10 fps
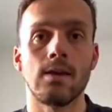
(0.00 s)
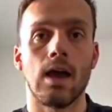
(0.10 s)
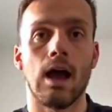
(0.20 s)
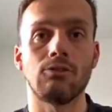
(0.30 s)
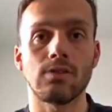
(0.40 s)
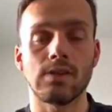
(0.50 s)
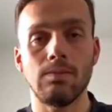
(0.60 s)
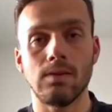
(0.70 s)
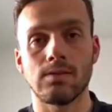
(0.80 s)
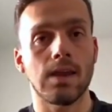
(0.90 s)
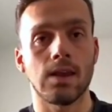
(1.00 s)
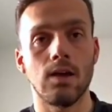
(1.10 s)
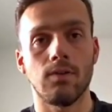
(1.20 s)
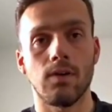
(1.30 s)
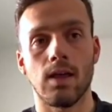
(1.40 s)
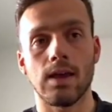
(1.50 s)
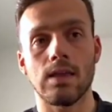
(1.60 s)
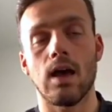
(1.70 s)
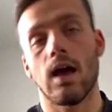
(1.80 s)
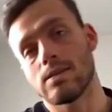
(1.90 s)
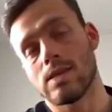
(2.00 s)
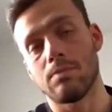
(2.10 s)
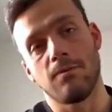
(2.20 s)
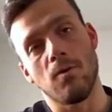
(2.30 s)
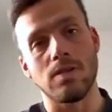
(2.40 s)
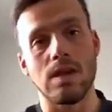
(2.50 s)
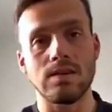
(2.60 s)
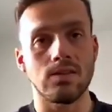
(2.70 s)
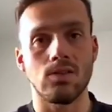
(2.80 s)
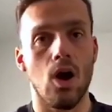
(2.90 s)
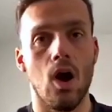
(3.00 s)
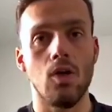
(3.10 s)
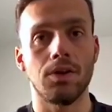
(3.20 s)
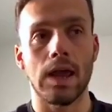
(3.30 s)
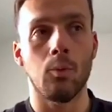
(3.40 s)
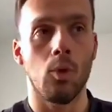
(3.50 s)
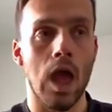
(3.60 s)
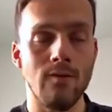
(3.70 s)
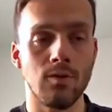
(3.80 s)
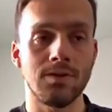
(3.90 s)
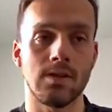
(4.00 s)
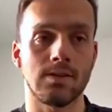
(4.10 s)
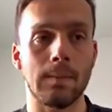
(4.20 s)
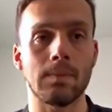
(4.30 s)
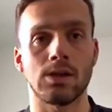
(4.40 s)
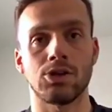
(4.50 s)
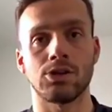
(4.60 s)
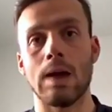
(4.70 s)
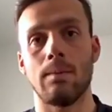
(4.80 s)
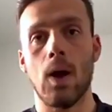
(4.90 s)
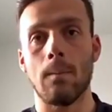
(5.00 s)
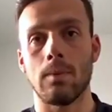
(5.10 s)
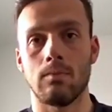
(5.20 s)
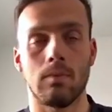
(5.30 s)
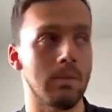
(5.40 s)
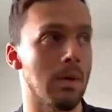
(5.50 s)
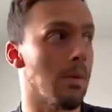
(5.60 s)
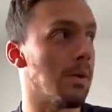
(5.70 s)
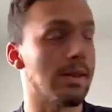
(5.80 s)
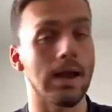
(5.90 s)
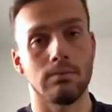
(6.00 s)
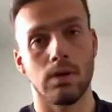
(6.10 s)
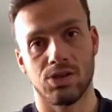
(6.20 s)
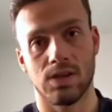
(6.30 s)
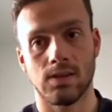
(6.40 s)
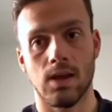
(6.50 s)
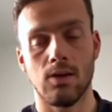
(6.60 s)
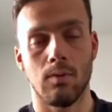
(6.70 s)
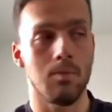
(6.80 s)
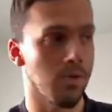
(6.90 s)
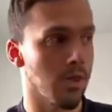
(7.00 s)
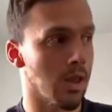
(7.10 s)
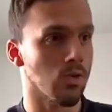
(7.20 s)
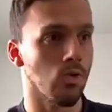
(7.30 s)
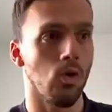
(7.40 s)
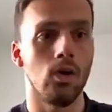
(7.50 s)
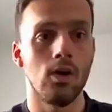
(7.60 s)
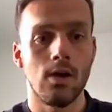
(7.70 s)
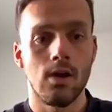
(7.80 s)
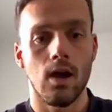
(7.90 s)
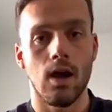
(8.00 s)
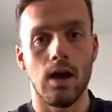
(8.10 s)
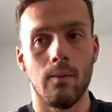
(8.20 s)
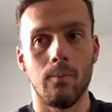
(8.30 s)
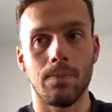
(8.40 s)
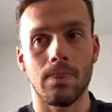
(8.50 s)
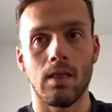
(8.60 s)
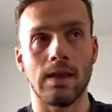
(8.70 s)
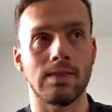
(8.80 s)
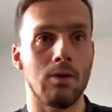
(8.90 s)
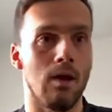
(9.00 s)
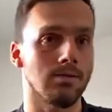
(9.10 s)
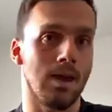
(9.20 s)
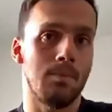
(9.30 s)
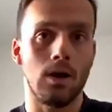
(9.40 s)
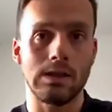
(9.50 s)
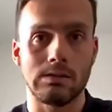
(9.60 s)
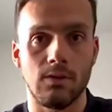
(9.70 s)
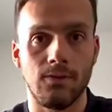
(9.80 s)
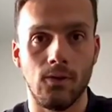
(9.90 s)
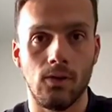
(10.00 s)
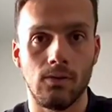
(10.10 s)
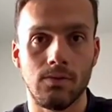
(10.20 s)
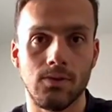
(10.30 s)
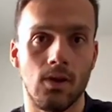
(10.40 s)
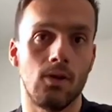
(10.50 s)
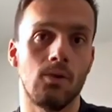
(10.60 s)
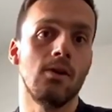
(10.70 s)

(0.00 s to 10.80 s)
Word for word: and just keep things ticking over. Like, as I said before, this is not a holiday. Everyone's in the same position. I'm at home with my mum and dad in Manchester, and my brother next door. Um, like, they were outside boxing before. So,